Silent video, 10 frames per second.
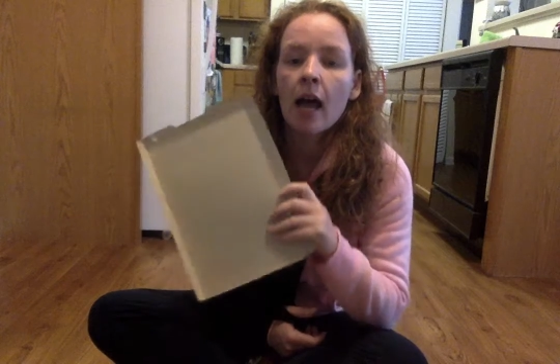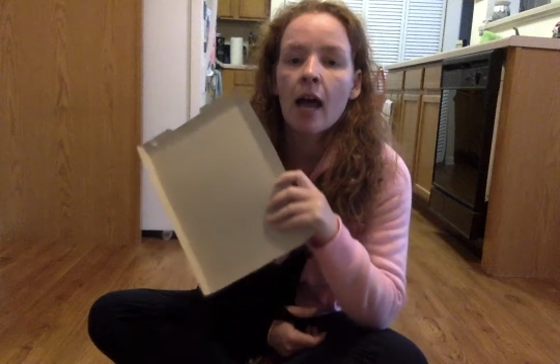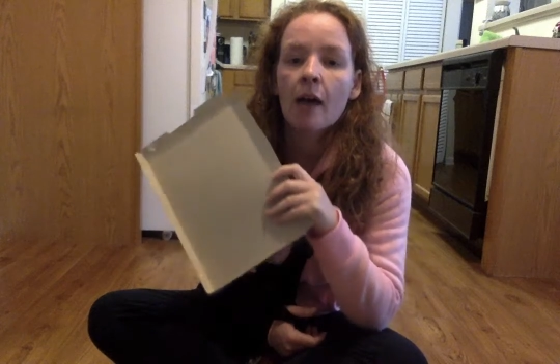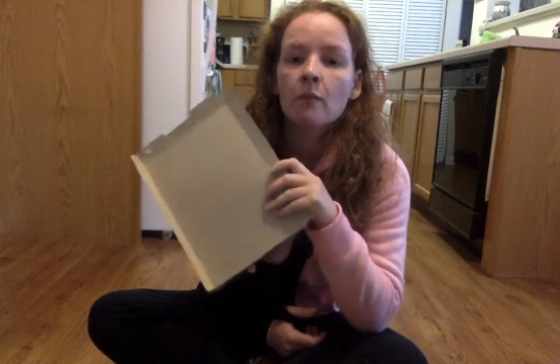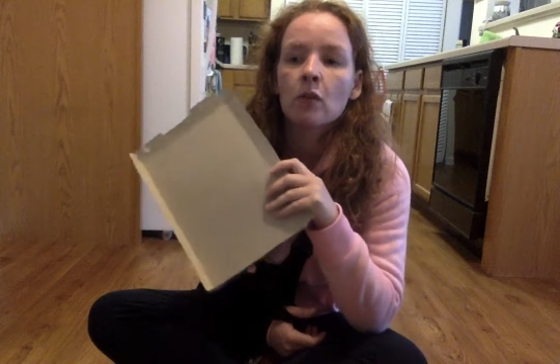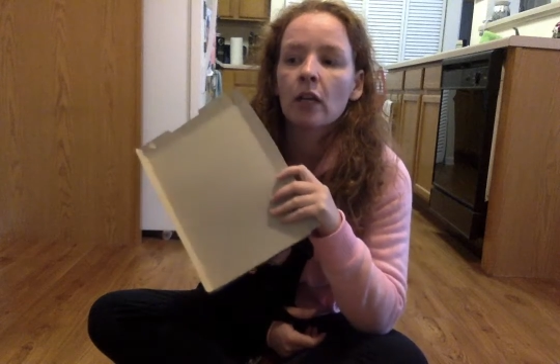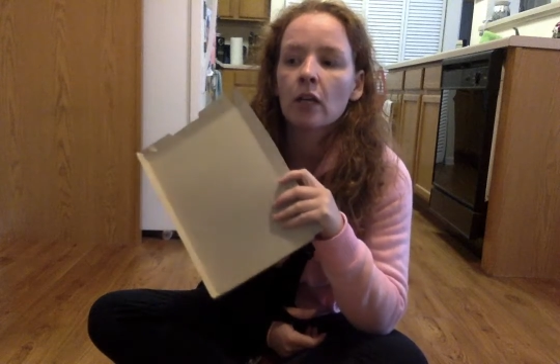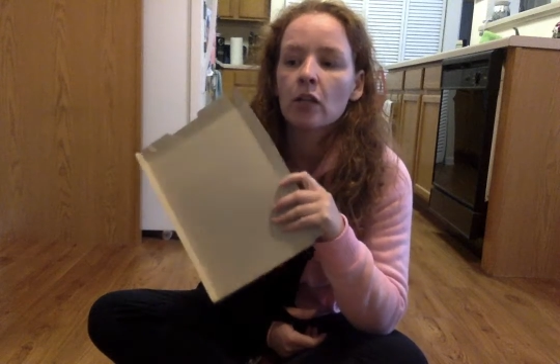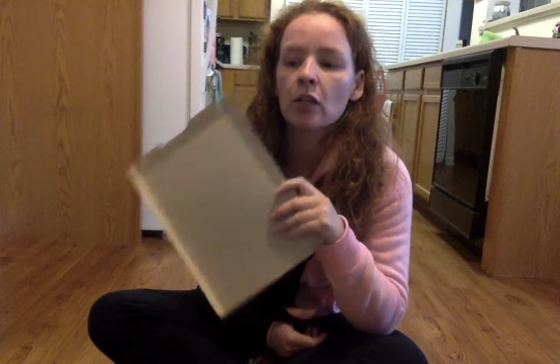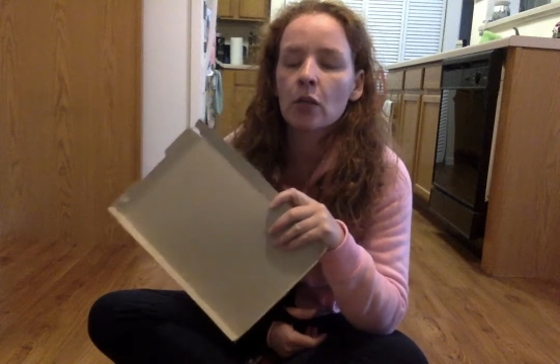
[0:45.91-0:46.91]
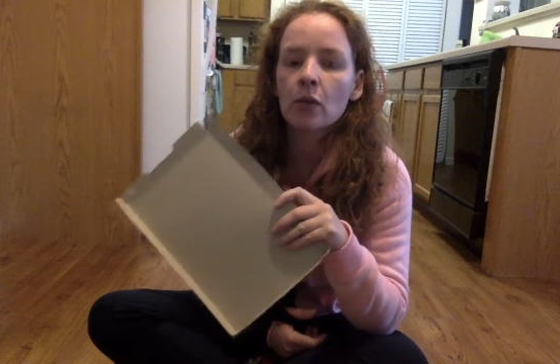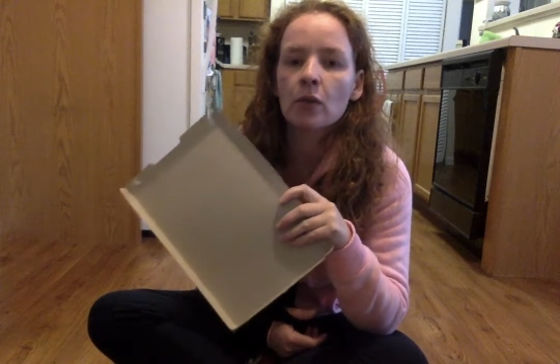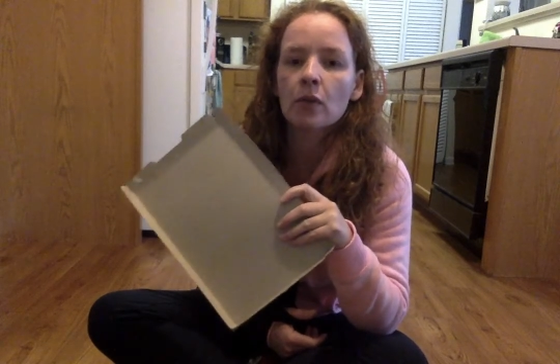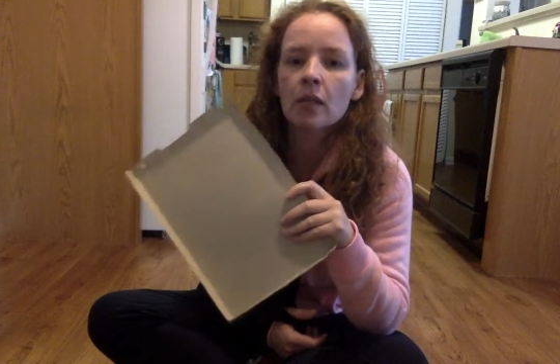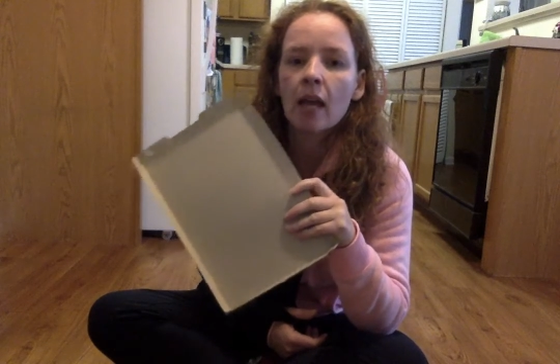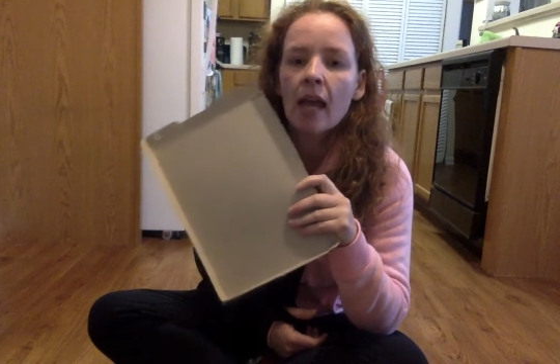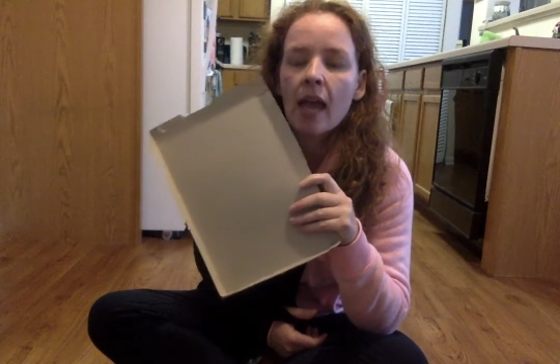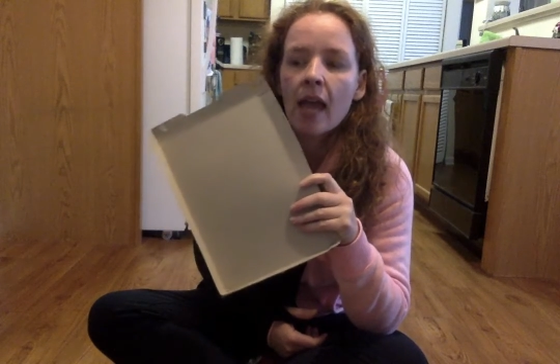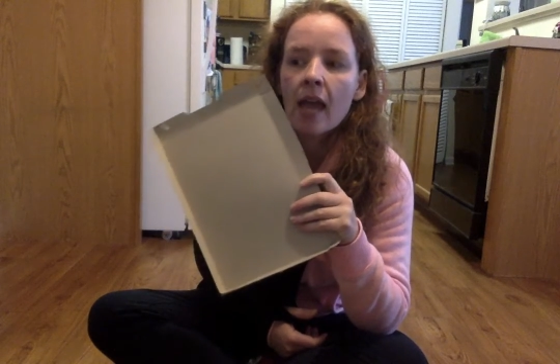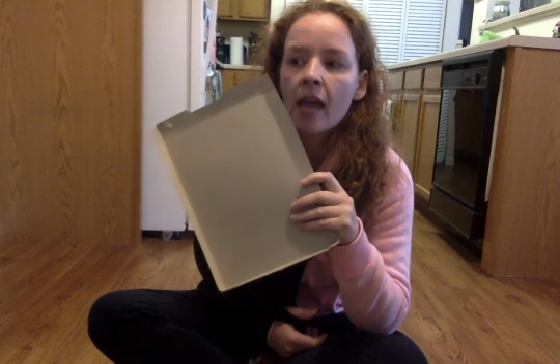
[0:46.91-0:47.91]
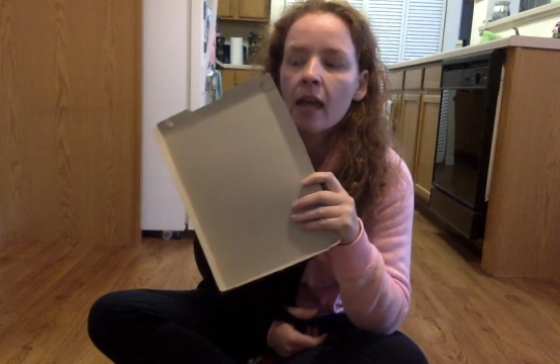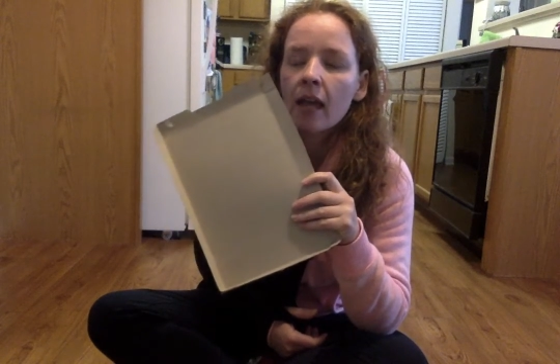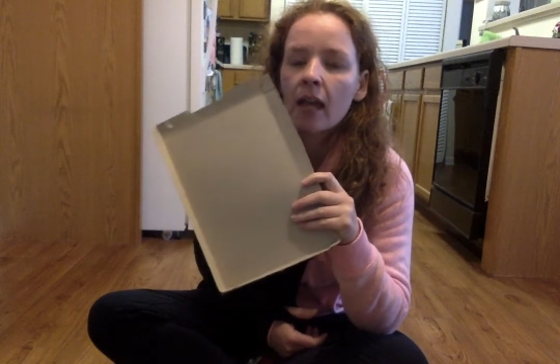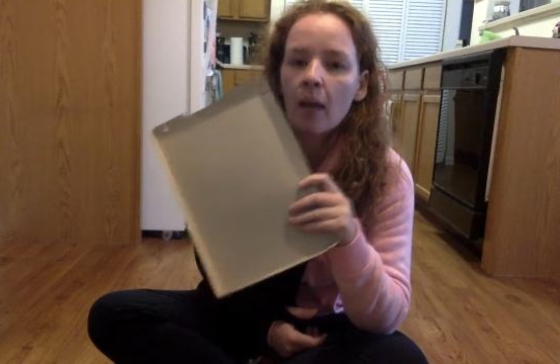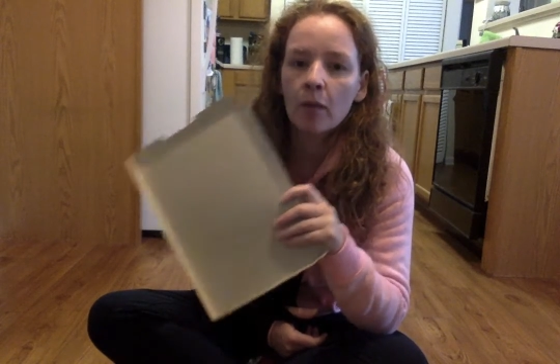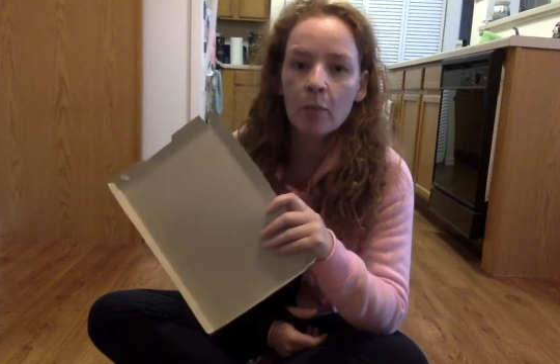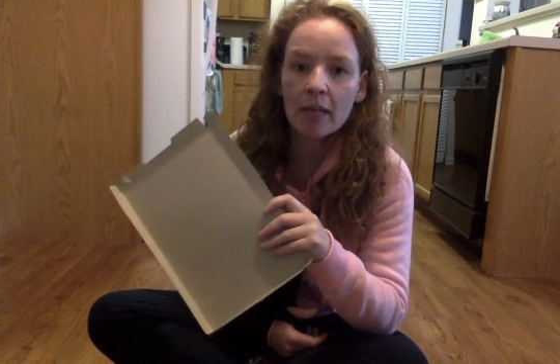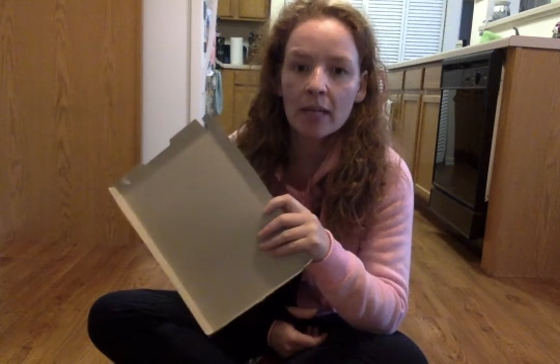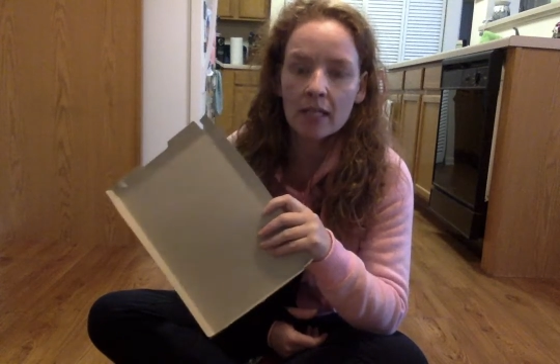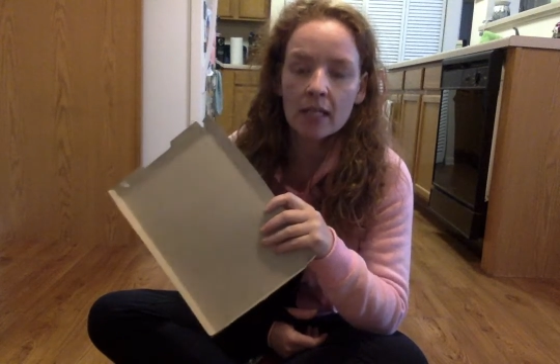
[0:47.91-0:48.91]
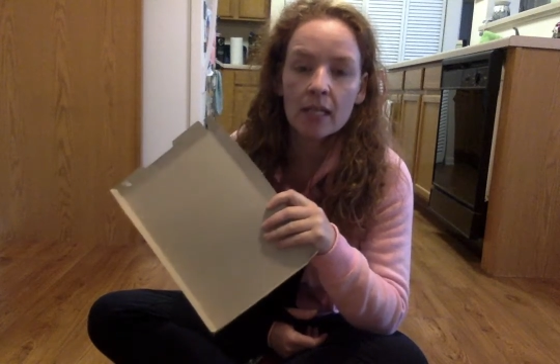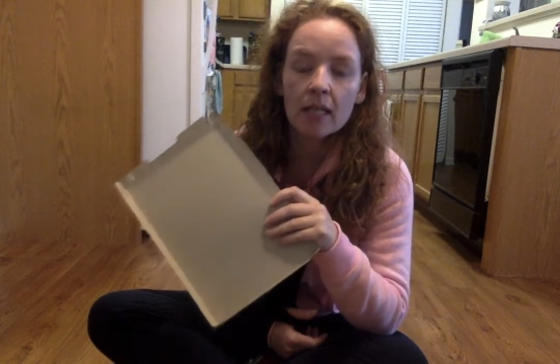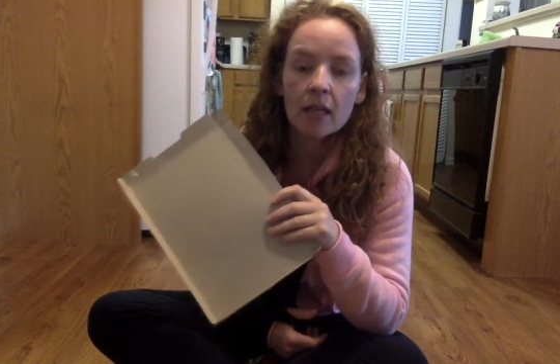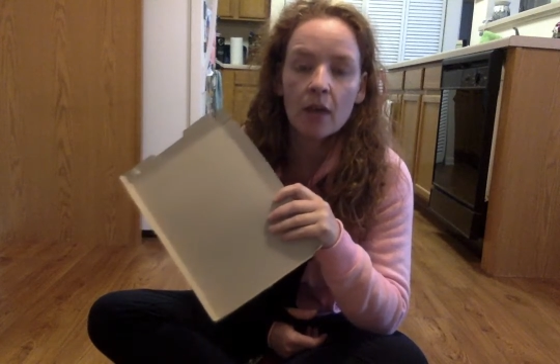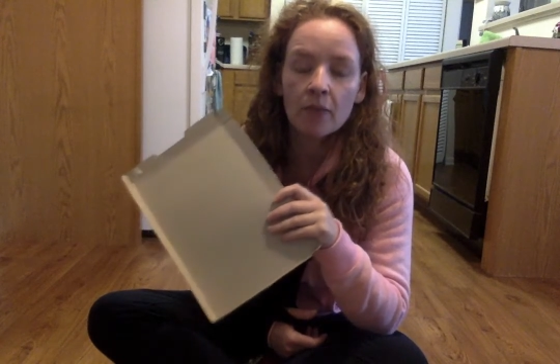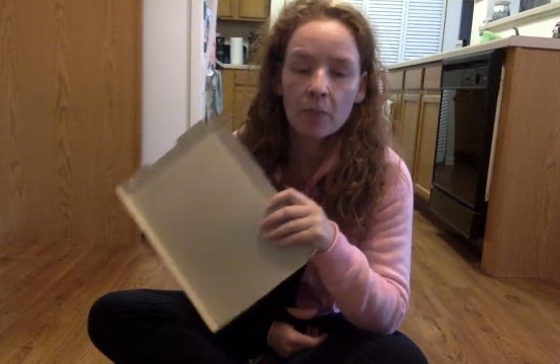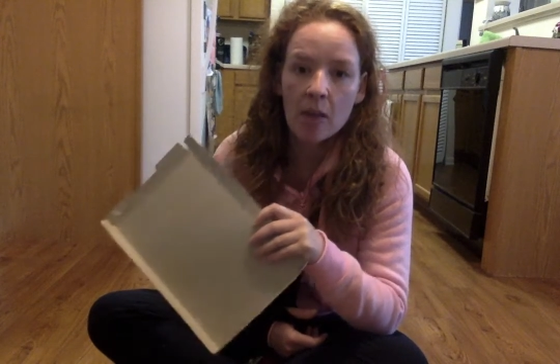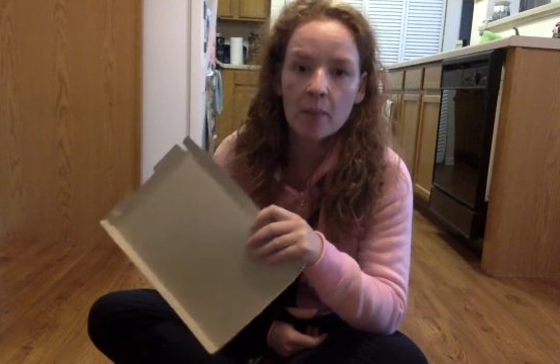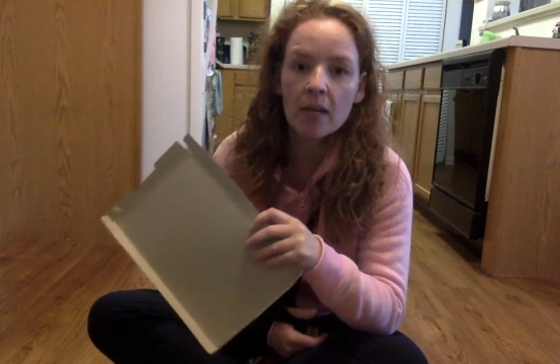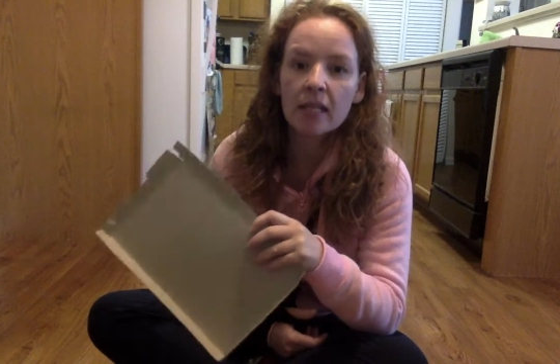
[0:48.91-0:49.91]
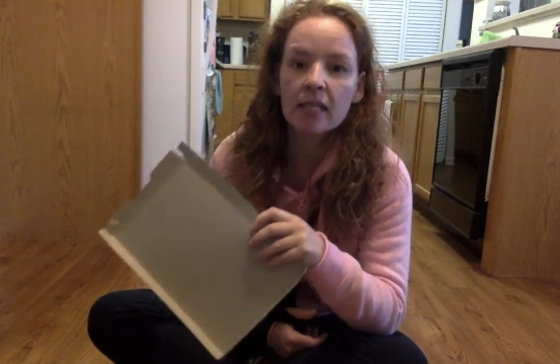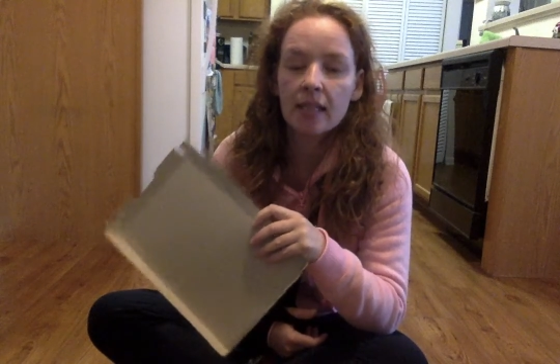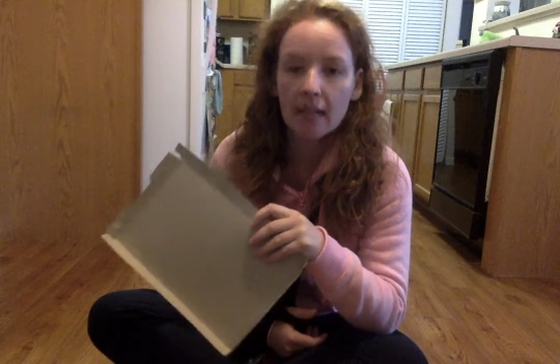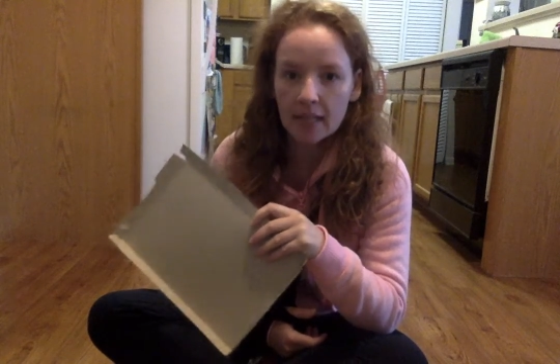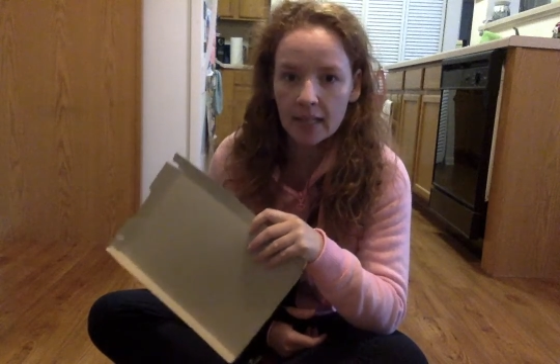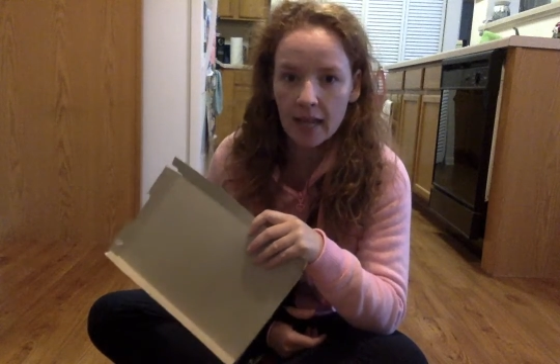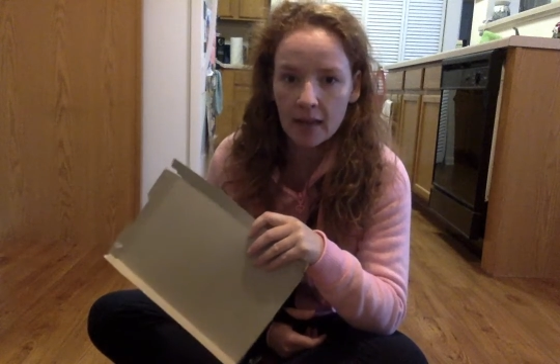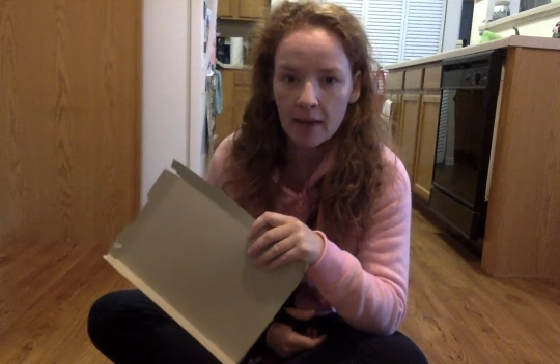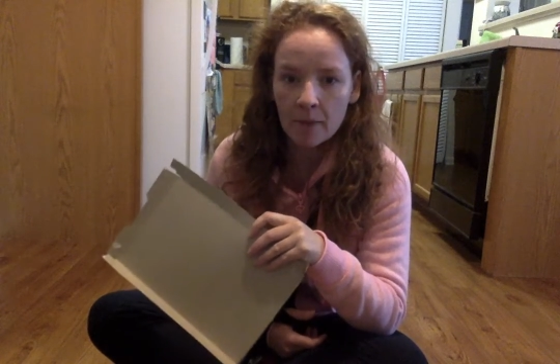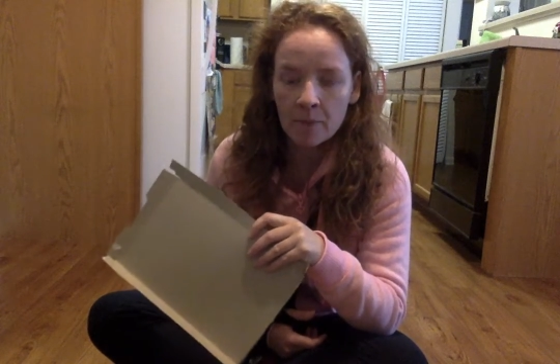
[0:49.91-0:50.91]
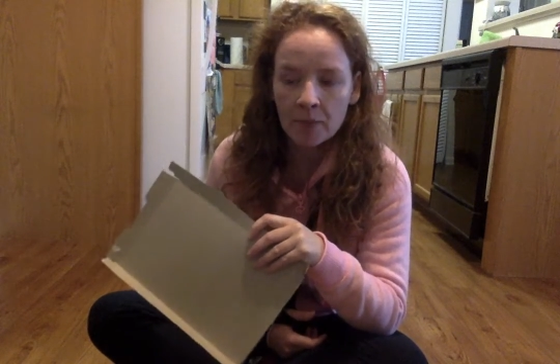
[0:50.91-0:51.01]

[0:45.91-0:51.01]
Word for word: um, you can use a couple of pieces of paper stuck together,